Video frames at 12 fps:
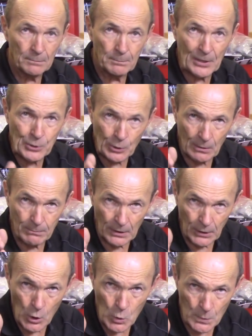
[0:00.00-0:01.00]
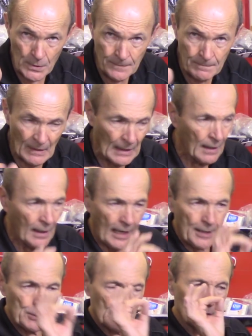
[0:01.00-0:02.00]
picture a balloon,
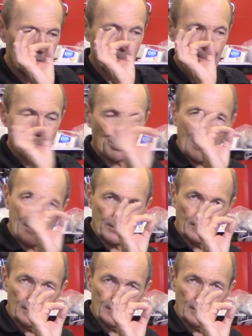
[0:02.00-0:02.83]
and you prick